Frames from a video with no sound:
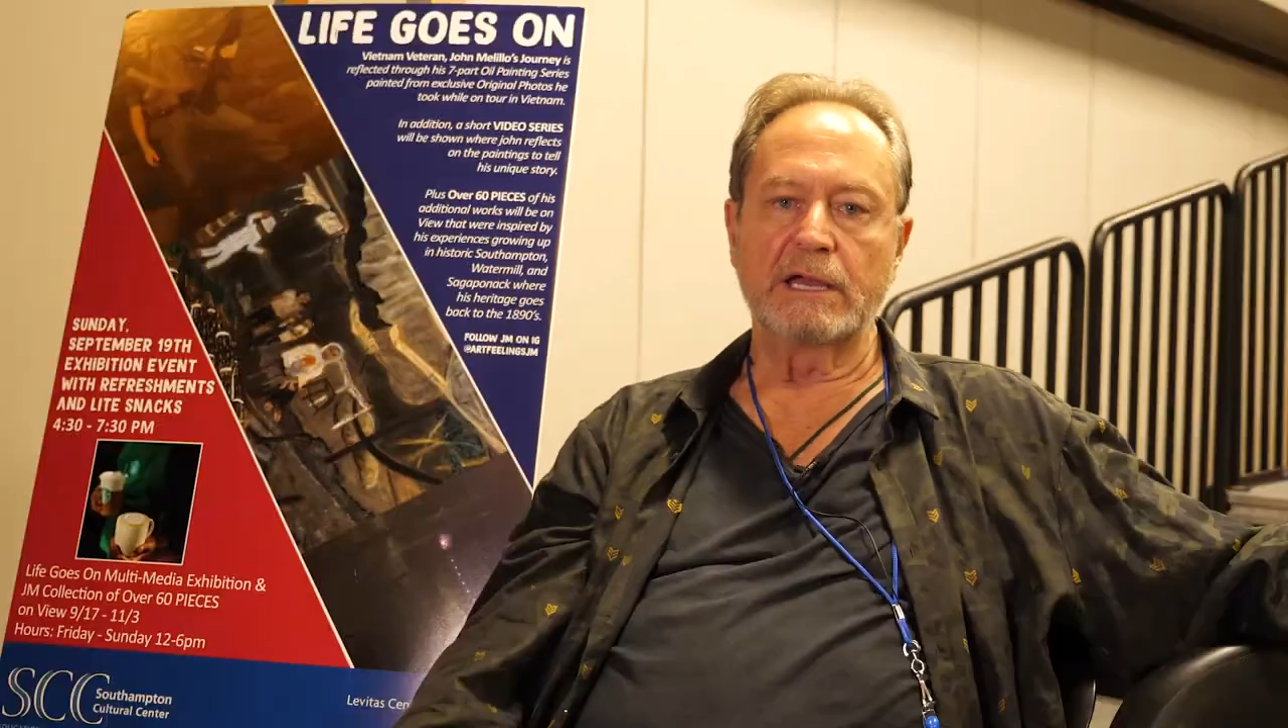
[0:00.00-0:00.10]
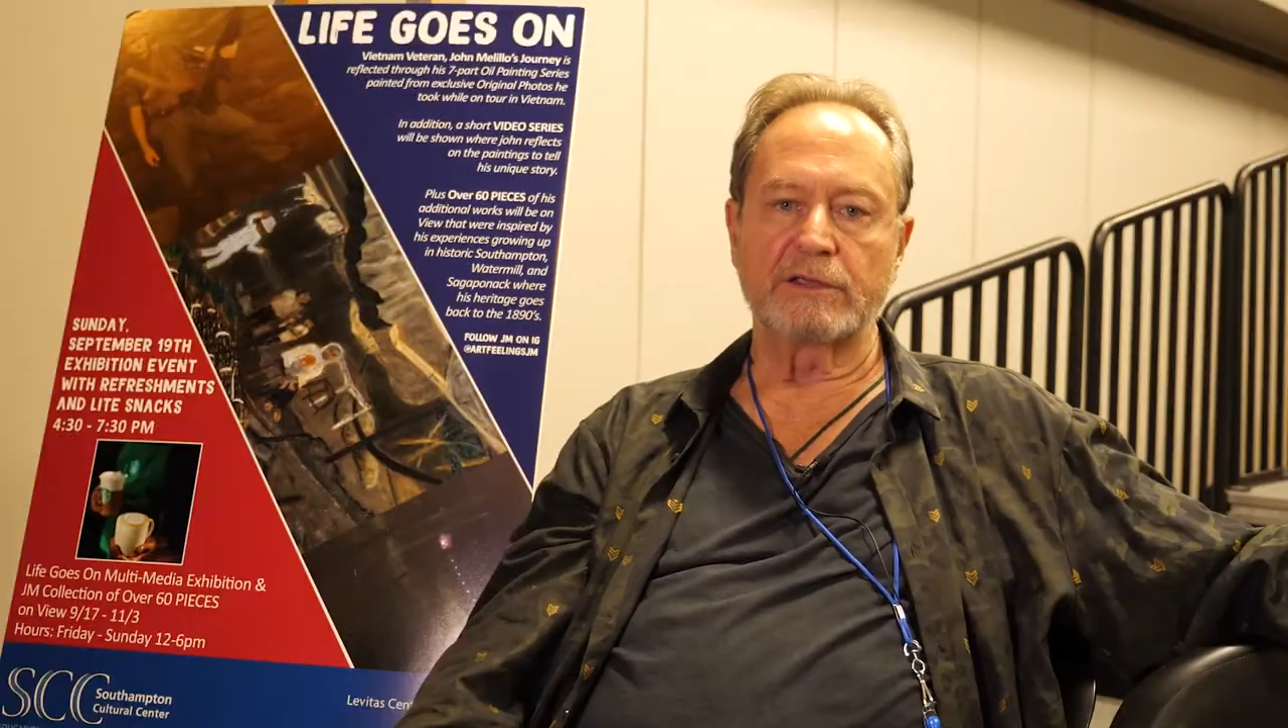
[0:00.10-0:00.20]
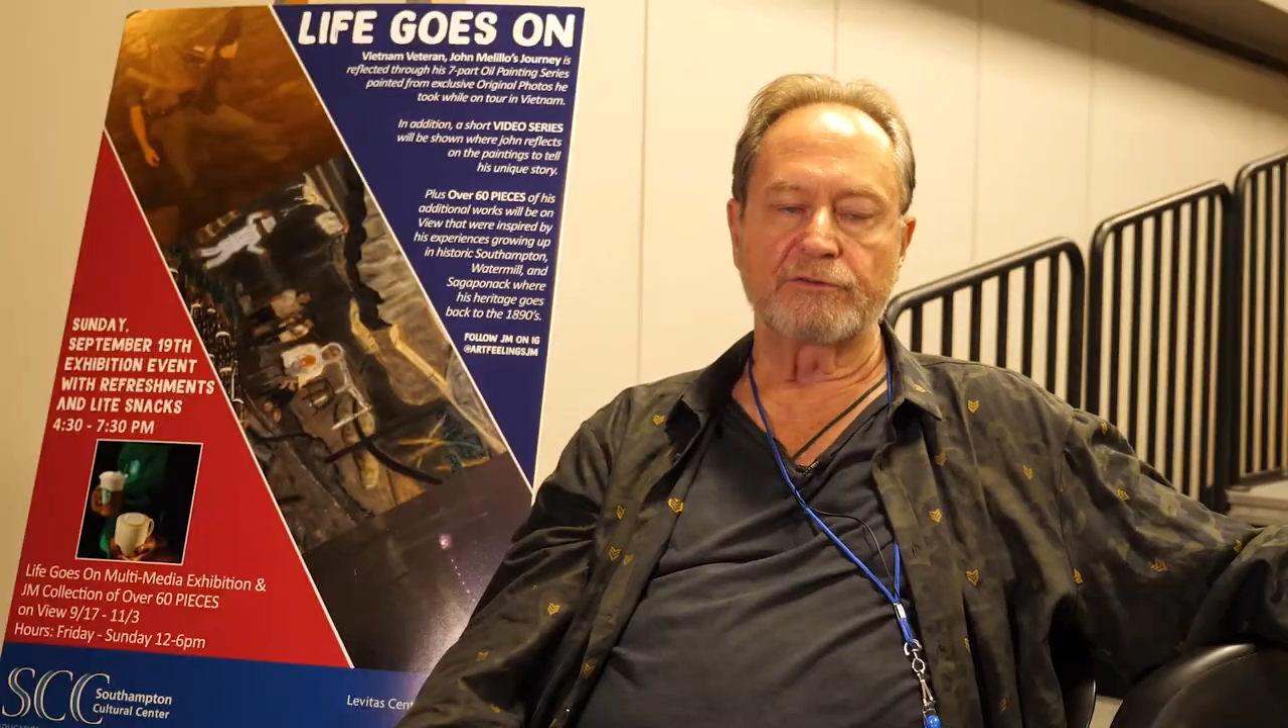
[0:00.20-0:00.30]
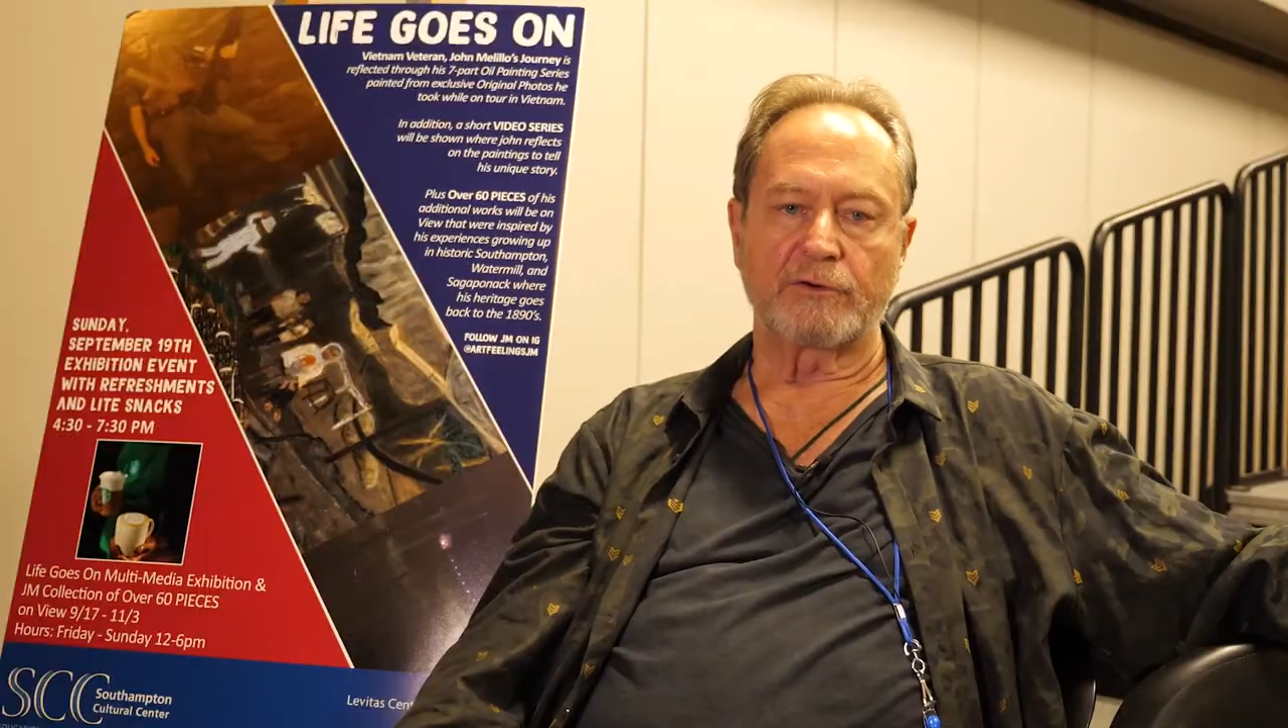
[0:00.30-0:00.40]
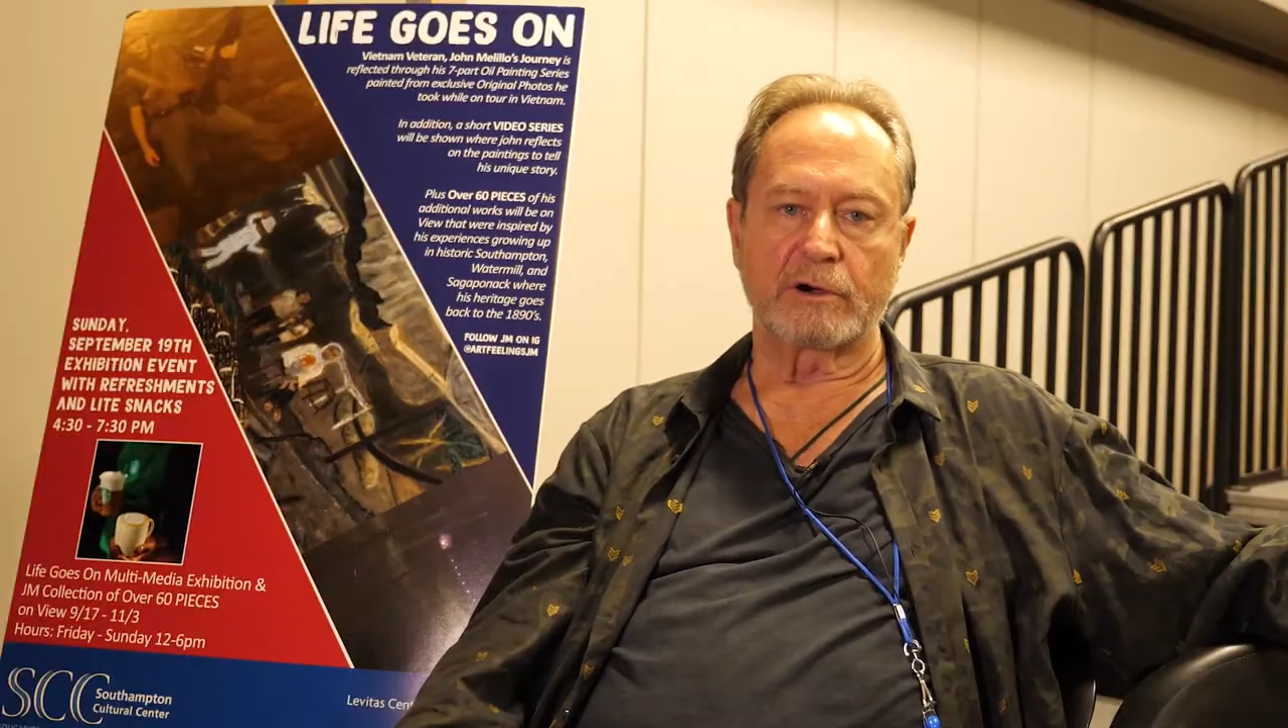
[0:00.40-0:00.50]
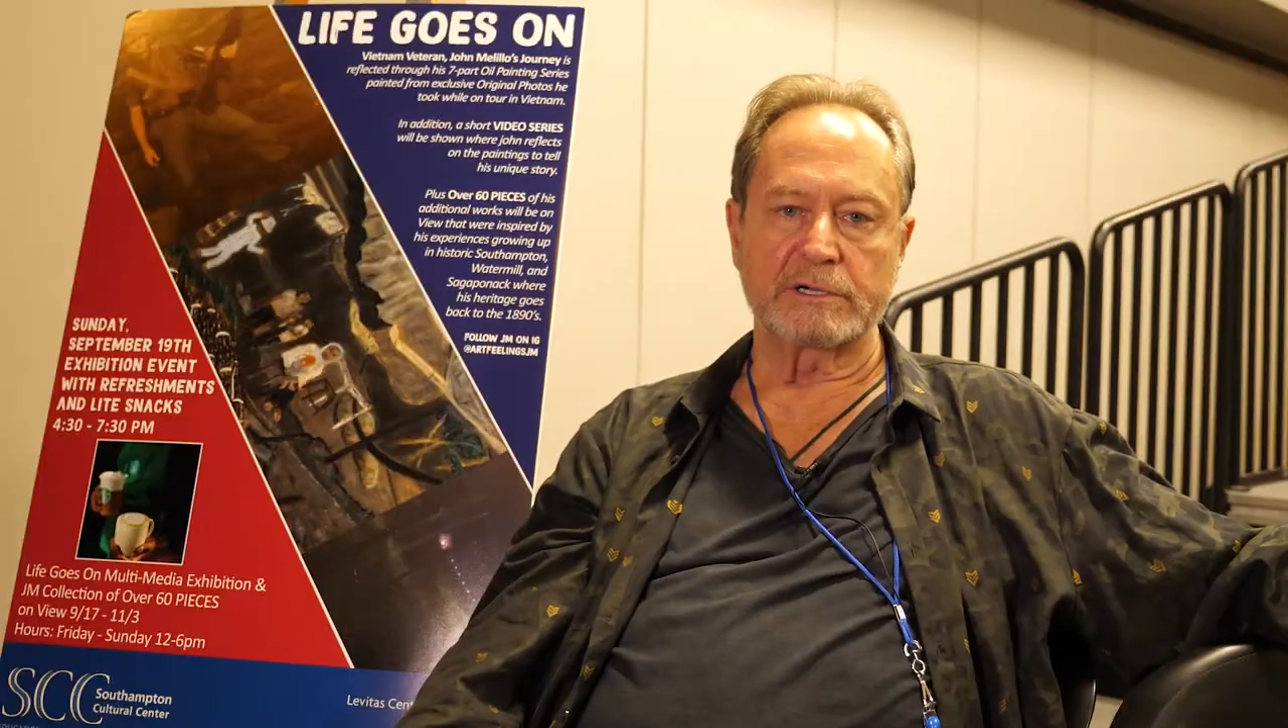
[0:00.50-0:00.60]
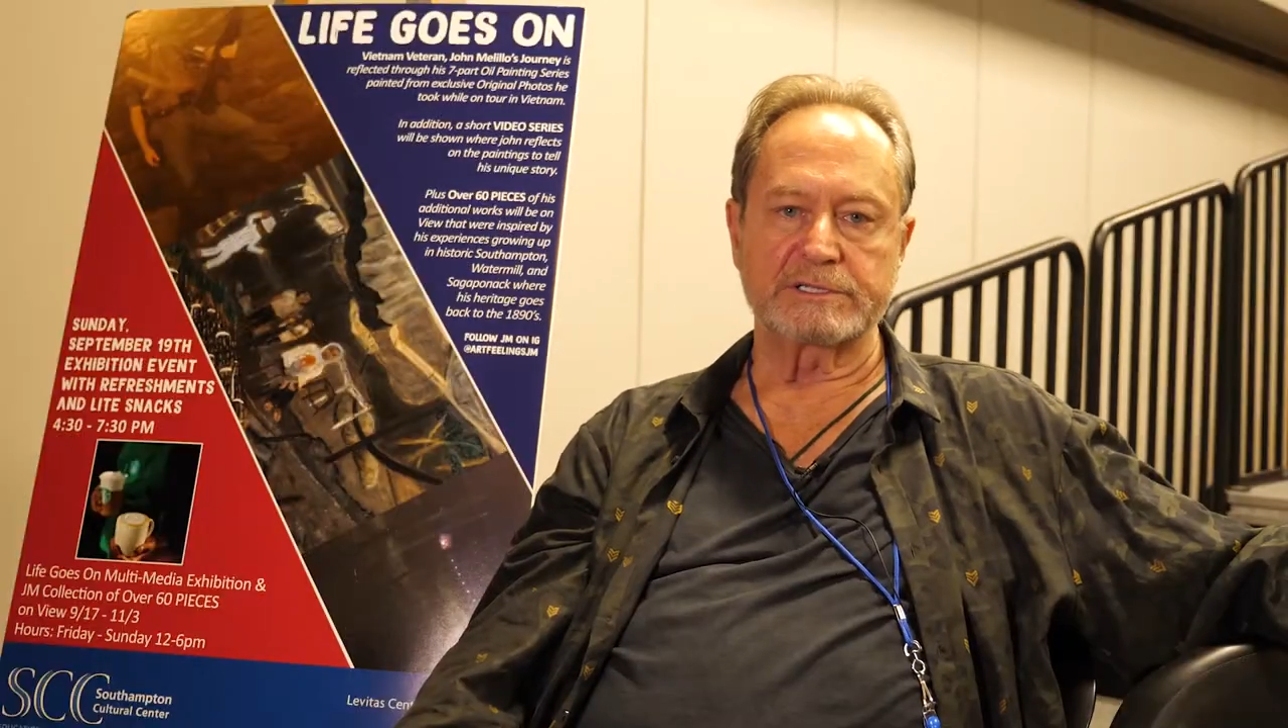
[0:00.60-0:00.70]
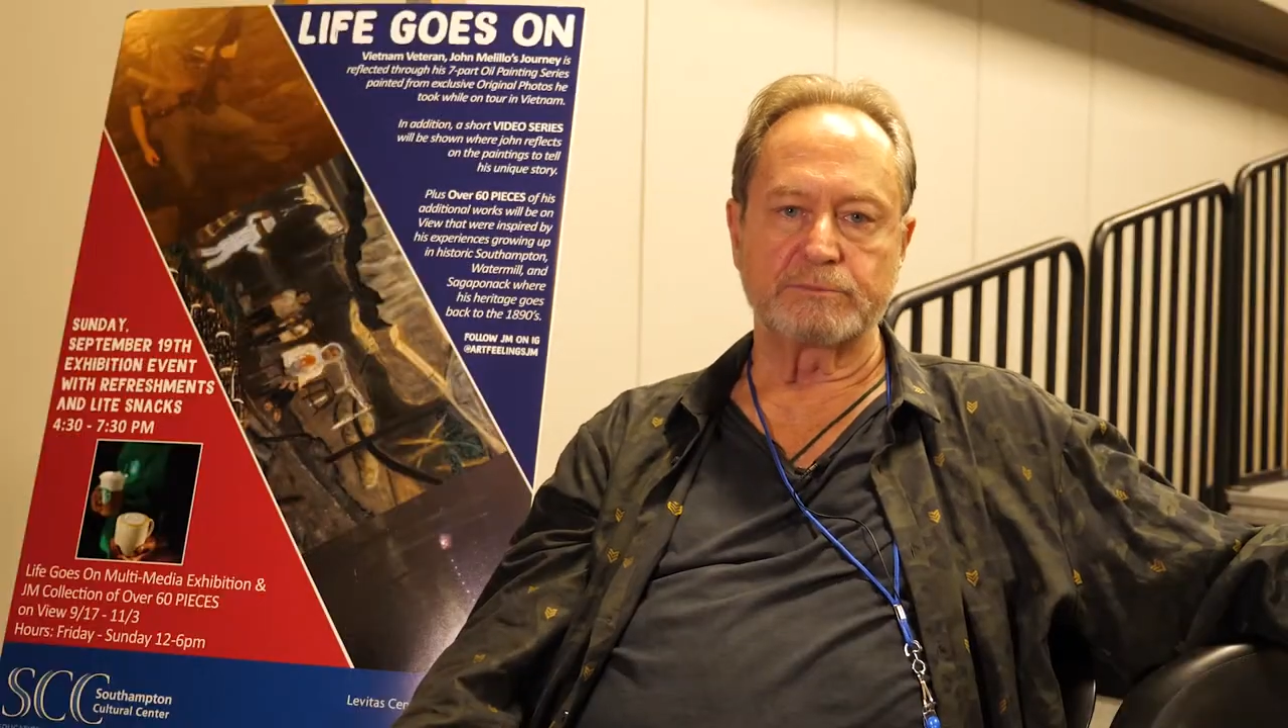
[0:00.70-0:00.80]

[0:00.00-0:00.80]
as far as